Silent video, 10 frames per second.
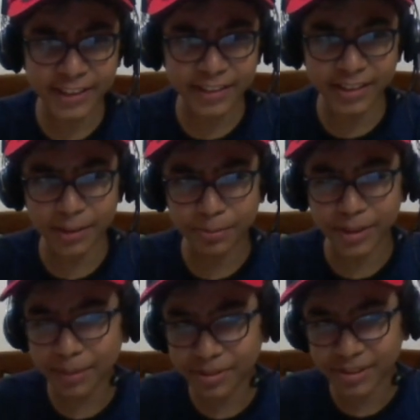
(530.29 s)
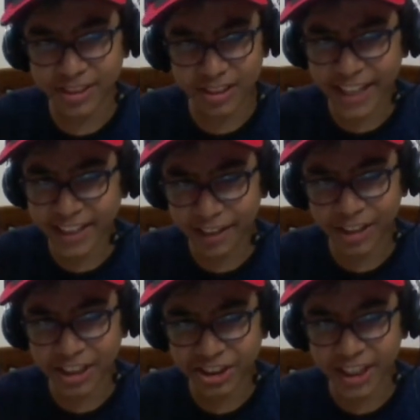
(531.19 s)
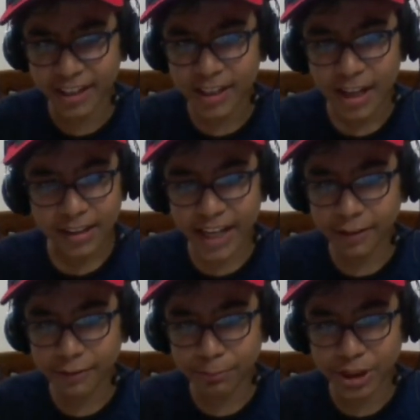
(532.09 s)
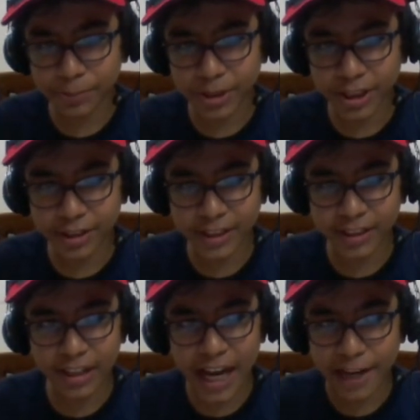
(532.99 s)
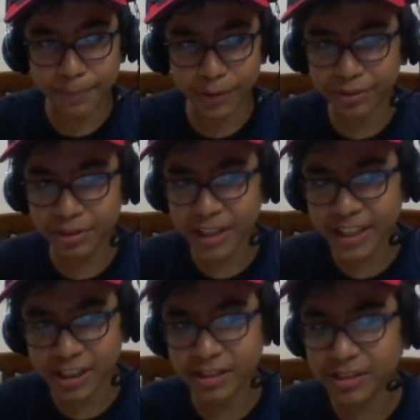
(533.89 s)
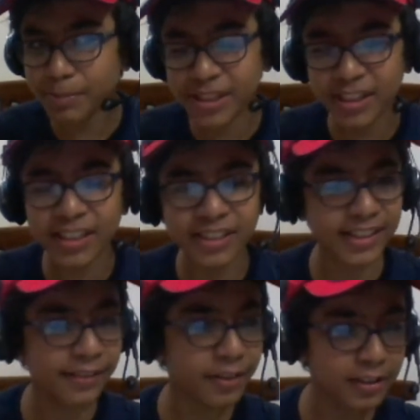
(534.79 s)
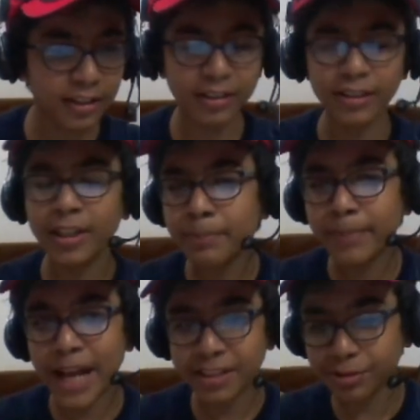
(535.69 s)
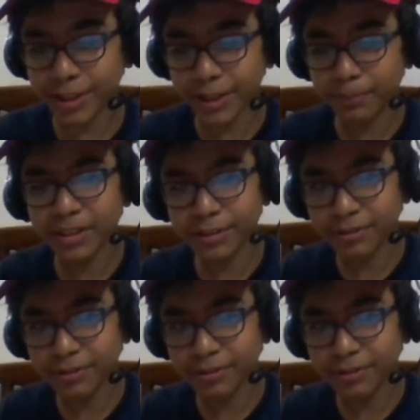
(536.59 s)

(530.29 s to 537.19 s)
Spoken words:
sometimes like giving a check like a bishop d3 the night before, and it's basically saving the black's queen, but